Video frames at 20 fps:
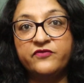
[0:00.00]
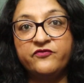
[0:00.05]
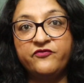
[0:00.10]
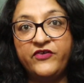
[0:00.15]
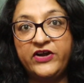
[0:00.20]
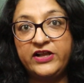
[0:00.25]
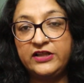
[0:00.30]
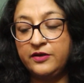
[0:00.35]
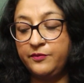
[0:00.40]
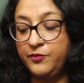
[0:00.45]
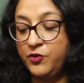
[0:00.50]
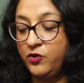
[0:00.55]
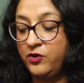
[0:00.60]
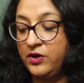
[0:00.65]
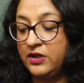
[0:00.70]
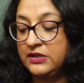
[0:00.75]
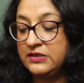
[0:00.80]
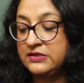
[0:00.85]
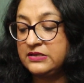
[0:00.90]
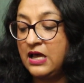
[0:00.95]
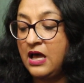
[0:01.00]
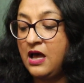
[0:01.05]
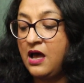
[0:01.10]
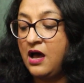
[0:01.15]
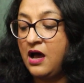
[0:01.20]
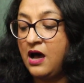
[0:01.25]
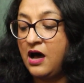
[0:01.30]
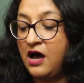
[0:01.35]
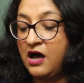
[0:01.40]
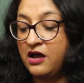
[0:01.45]
while the Brunels
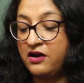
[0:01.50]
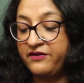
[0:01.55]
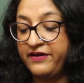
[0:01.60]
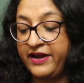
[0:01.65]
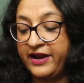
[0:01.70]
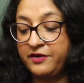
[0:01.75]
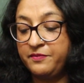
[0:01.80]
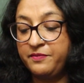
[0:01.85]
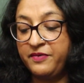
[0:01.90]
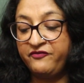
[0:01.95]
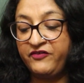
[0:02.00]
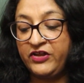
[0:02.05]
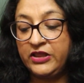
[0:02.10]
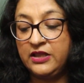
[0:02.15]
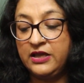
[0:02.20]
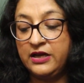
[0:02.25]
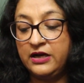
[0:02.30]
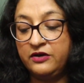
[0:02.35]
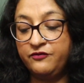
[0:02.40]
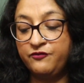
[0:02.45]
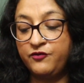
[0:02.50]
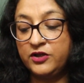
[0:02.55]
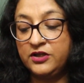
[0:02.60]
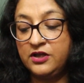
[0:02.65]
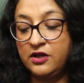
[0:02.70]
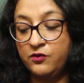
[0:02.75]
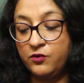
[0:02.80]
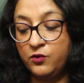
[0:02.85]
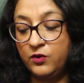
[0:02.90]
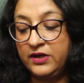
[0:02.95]
are racked with guilt for
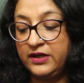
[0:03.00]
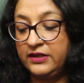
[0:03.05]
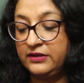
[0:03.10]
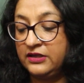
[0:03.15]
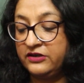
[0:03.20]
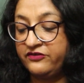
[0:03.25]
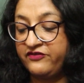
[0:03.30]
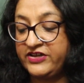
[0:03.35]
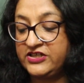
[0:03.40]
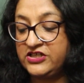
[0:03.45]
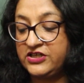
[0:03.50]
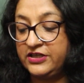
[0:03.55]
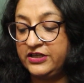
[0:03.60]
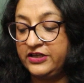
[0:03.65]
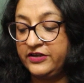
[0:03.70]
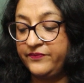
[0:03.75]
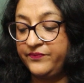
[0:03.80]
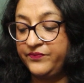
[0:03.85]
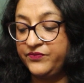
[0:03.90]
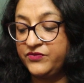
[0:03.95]
their role in the tragedy.